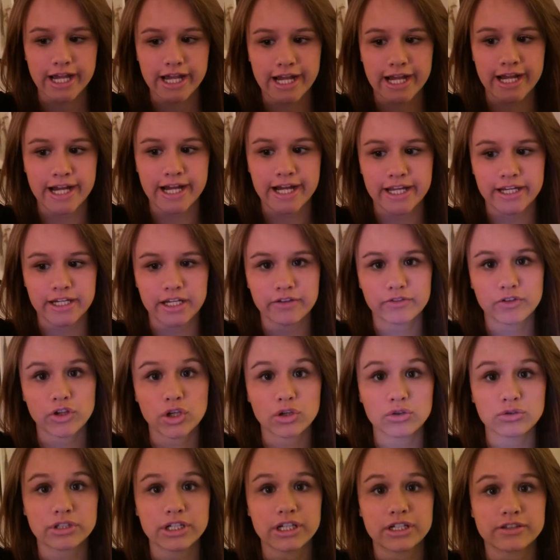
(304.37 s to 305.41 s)
And I've
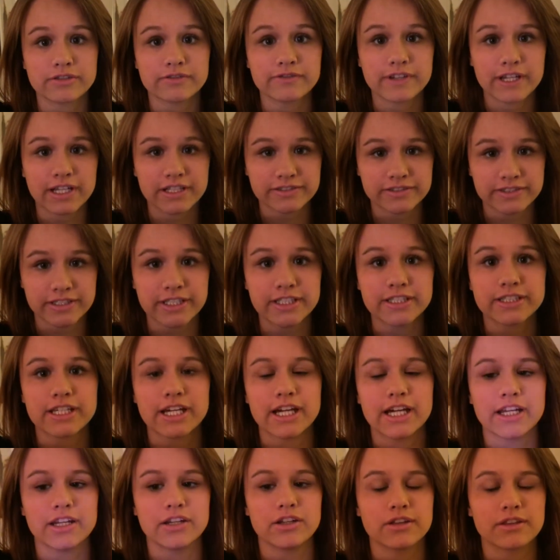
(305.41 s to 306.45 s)
Googled how to fix it,
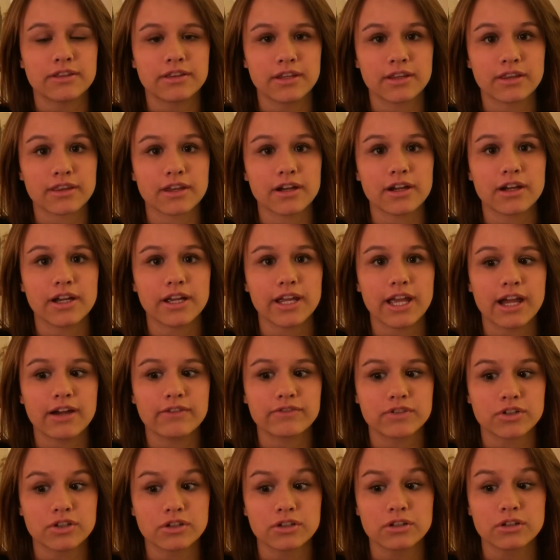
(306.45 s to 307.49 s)
and nothing that I
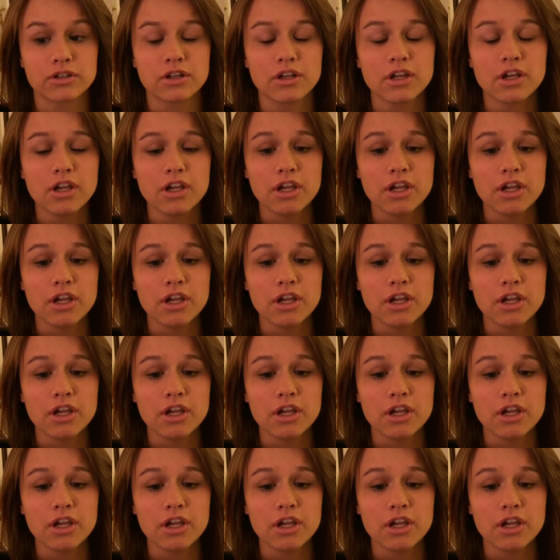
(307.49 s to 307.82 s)
have done